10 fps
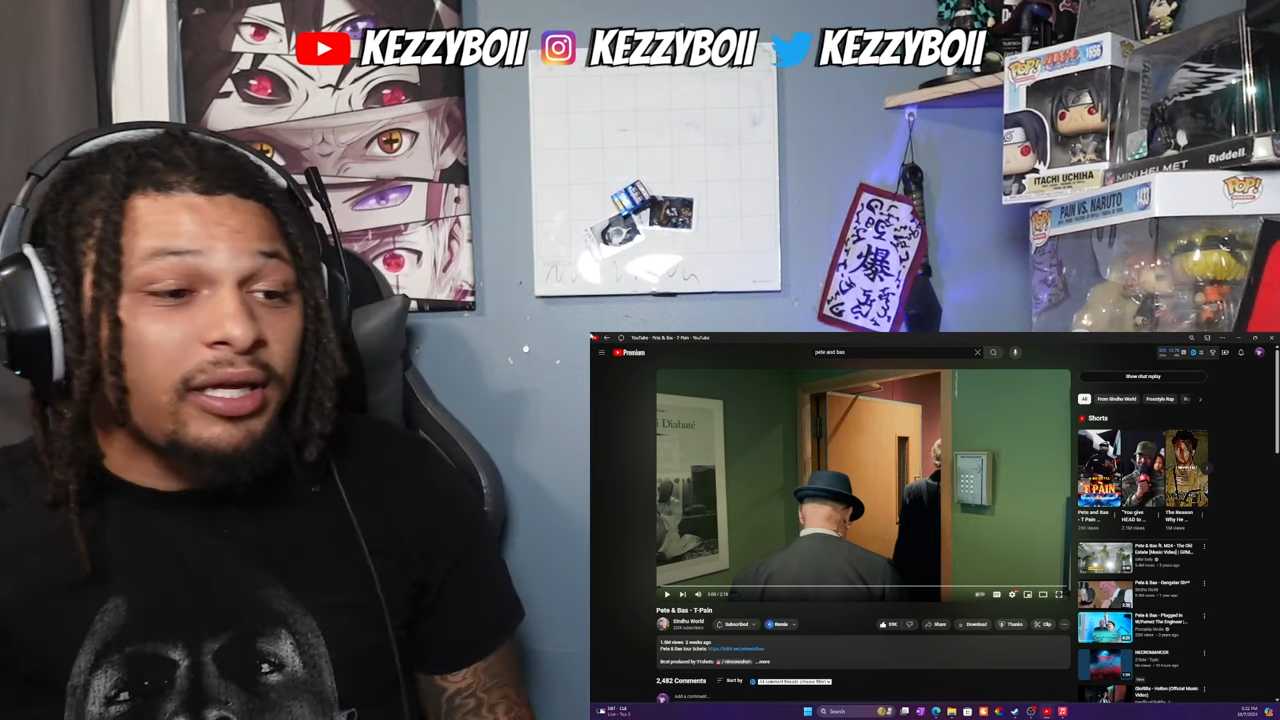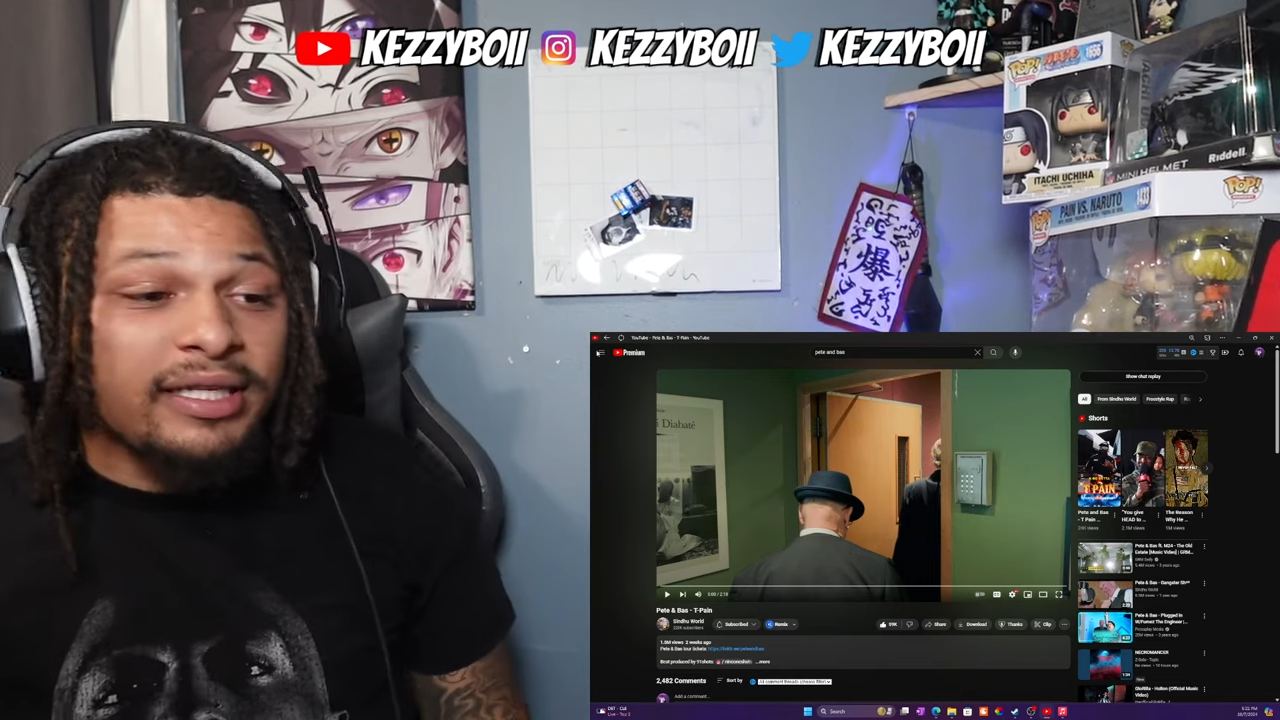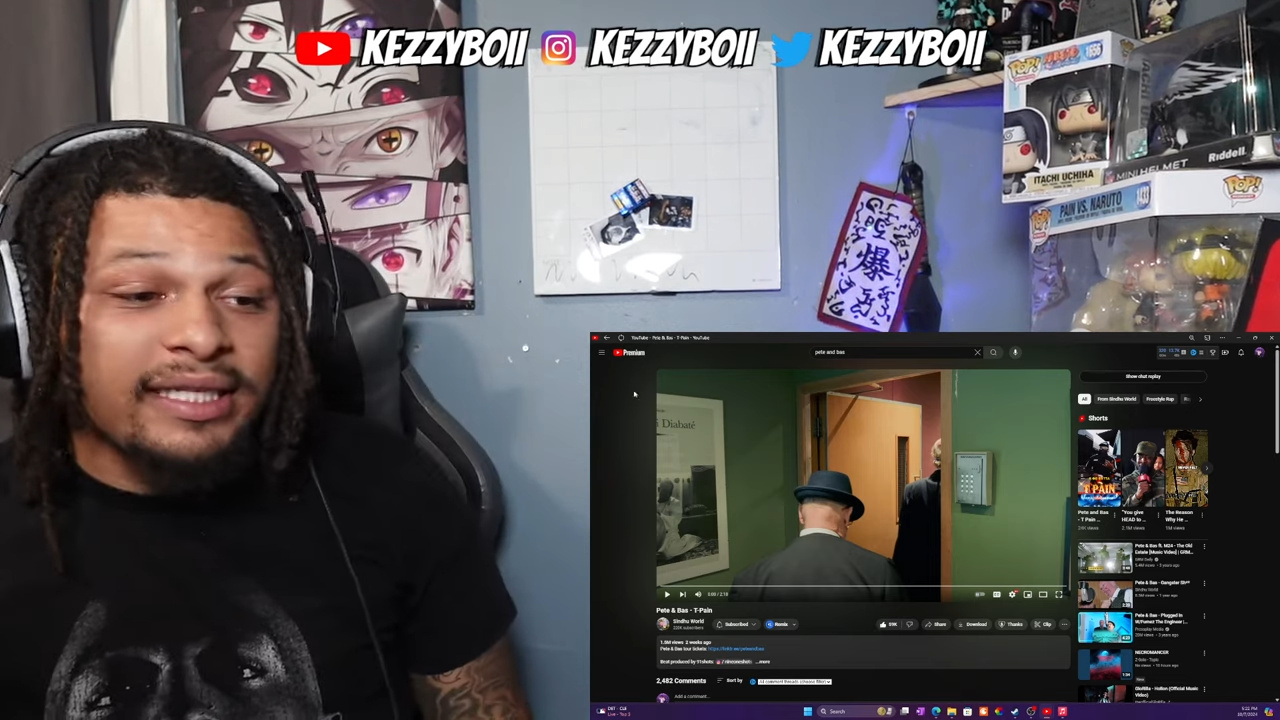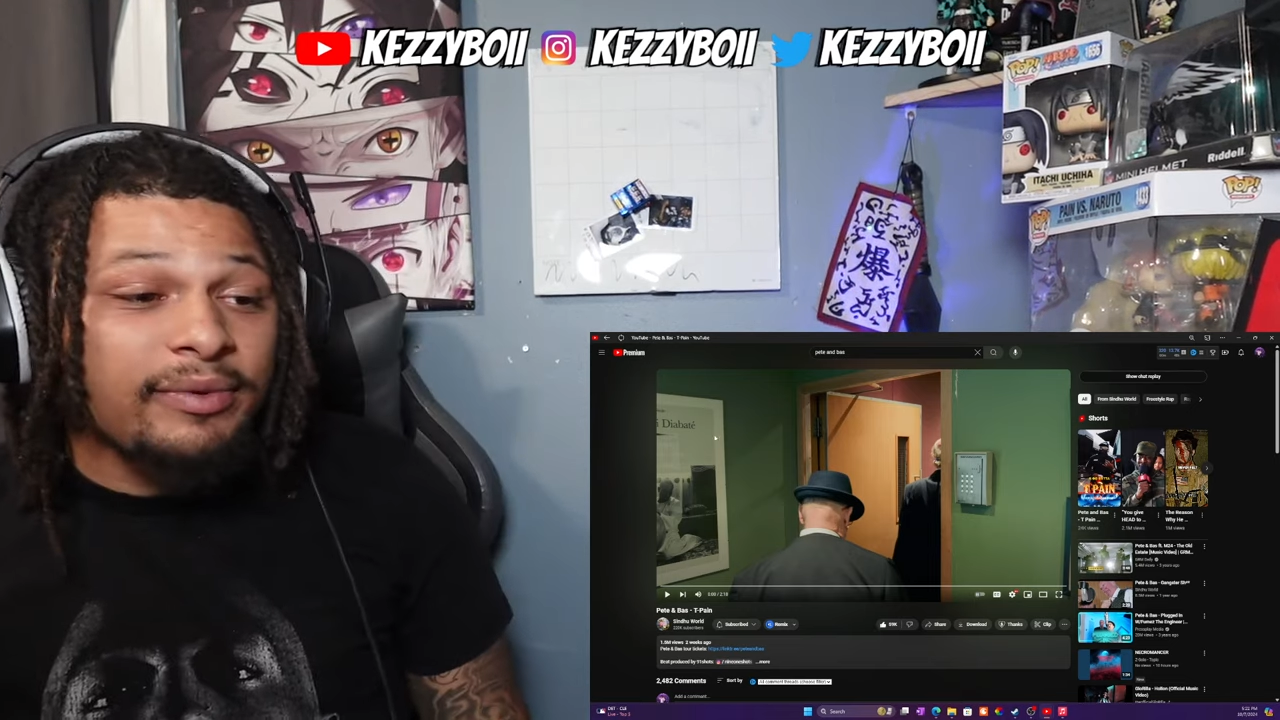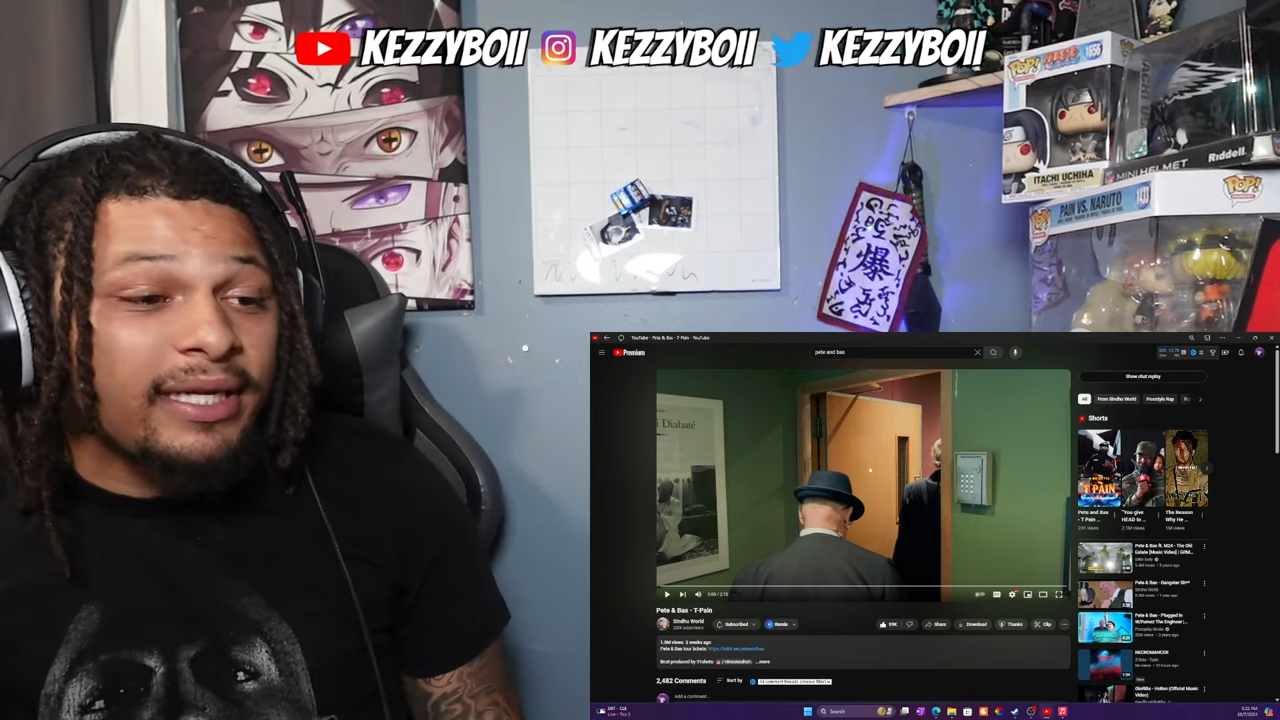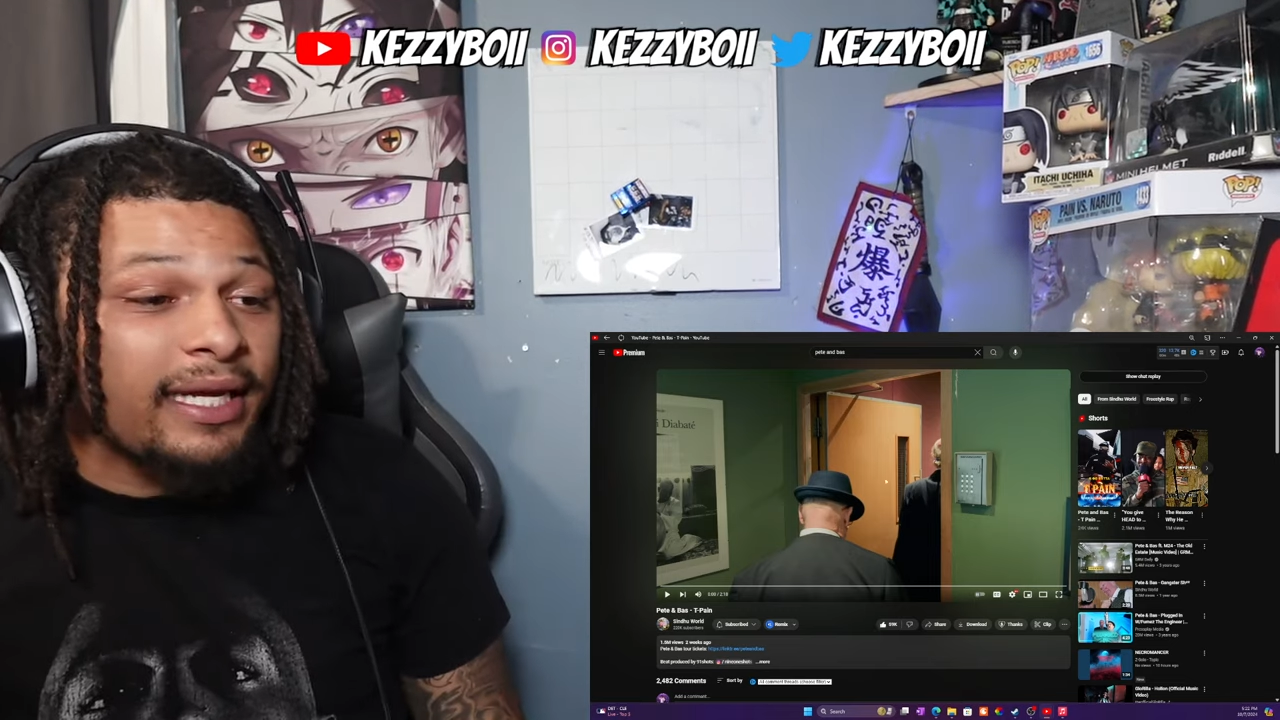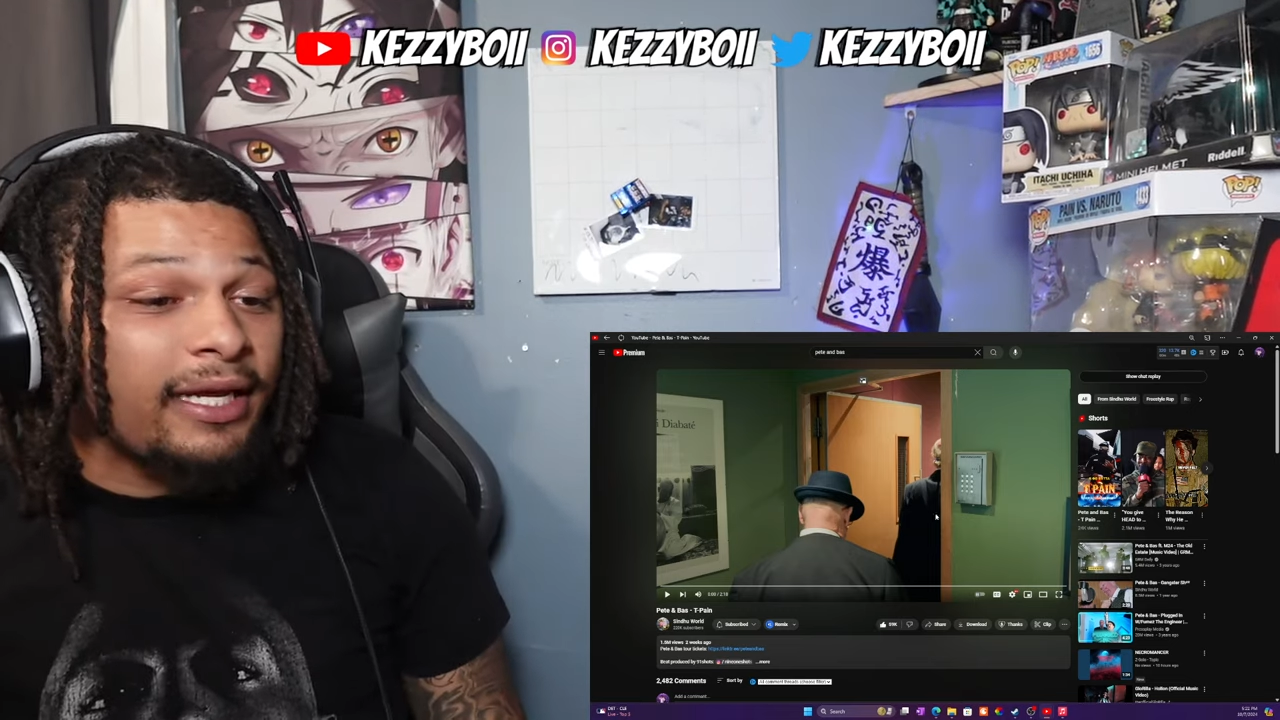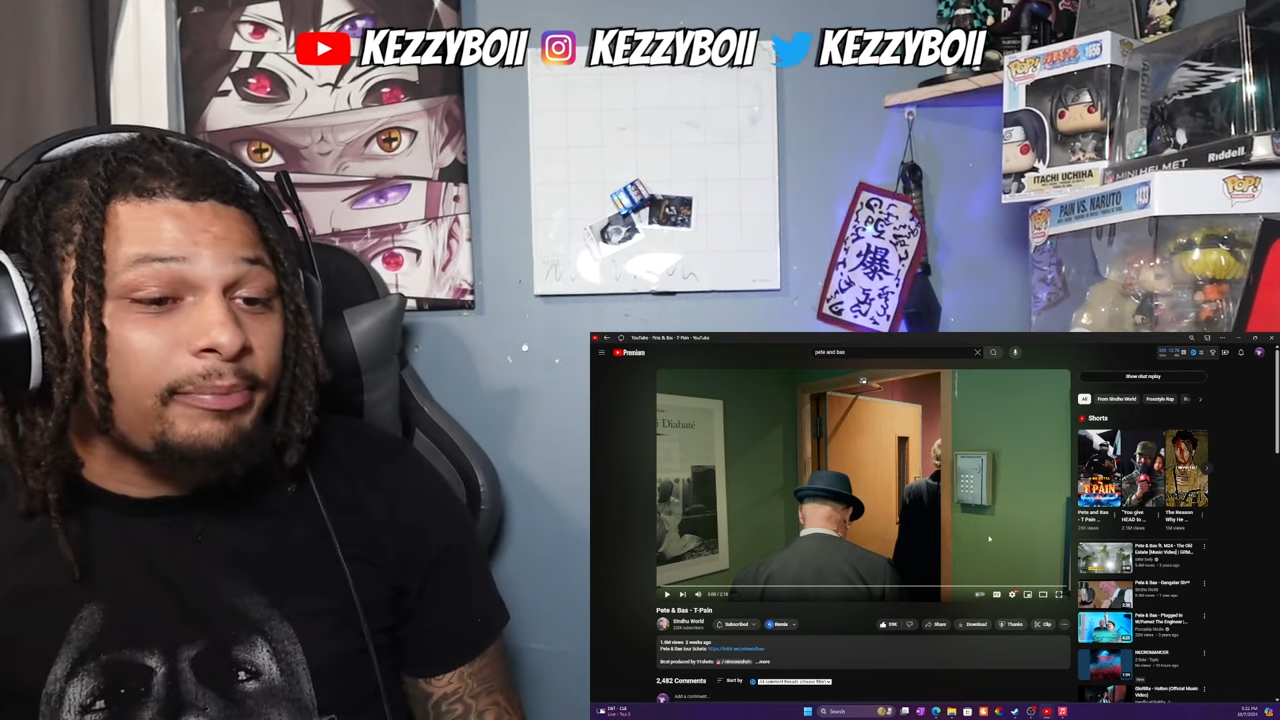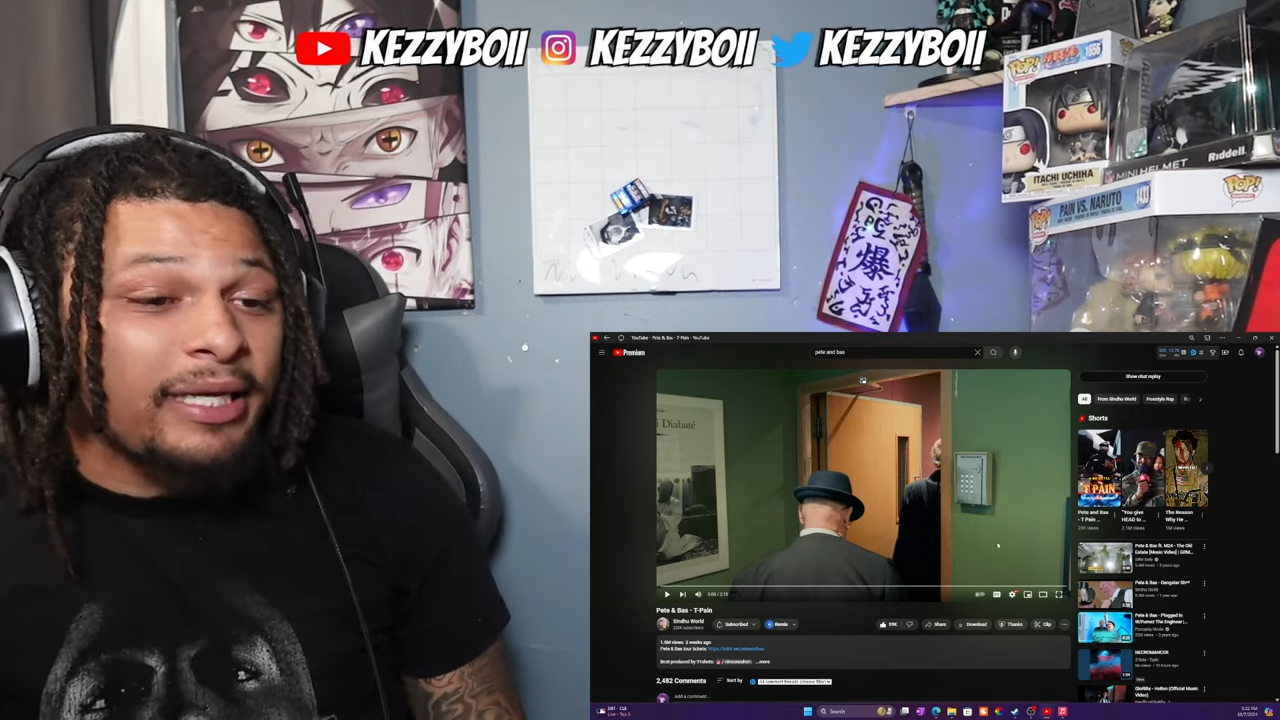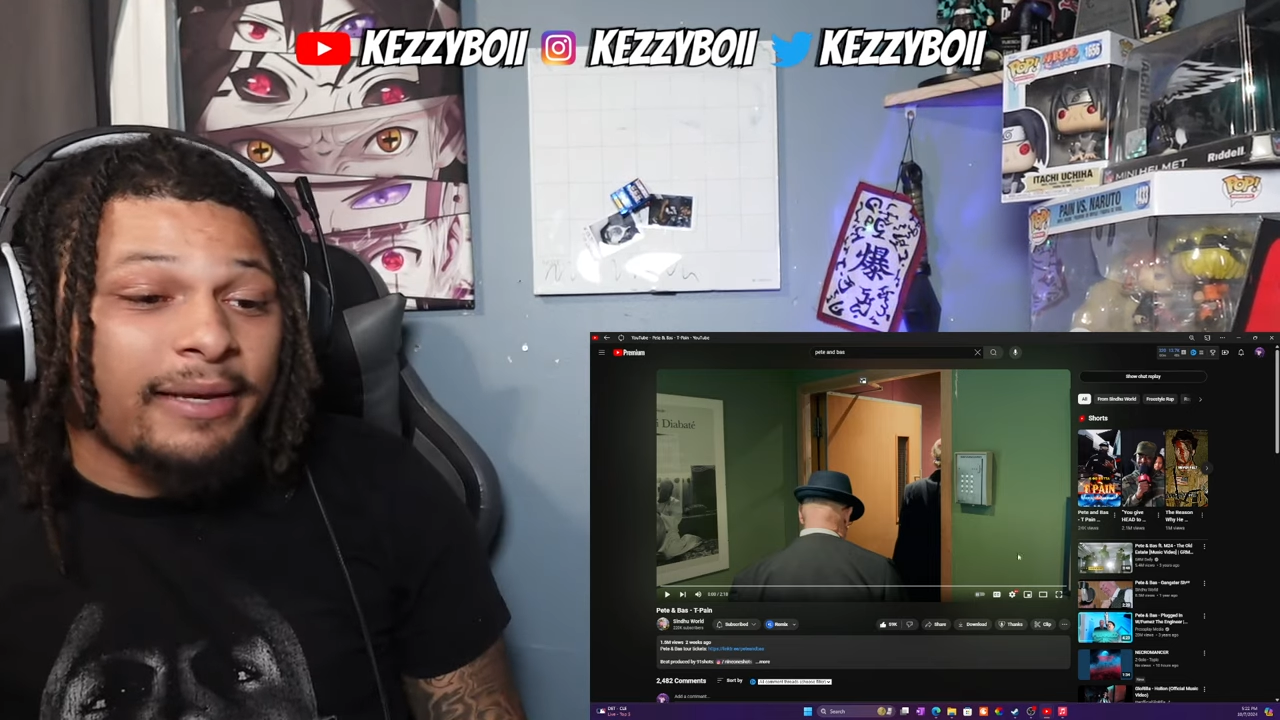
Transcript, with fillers: Let's see what the hell Pete